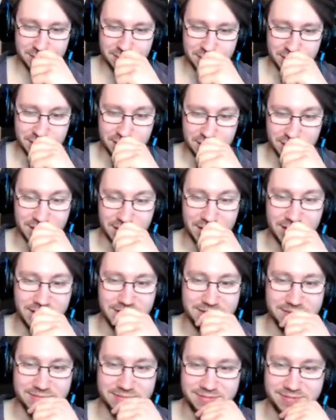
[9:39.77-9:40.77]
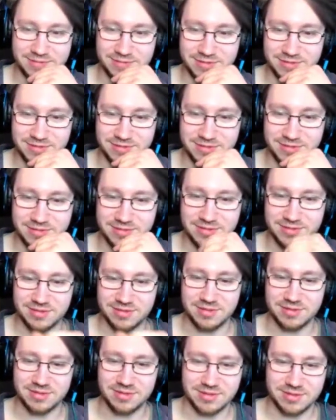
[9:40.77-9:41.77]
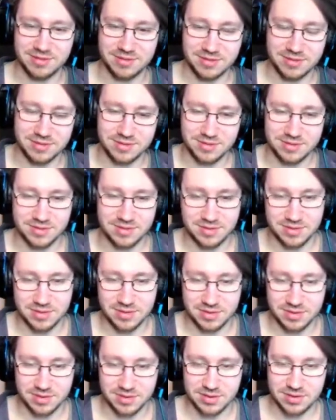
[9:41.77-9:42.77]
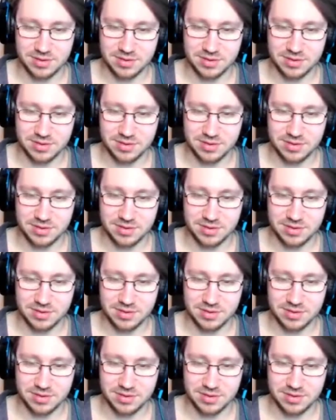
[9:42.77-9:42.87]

[no speech]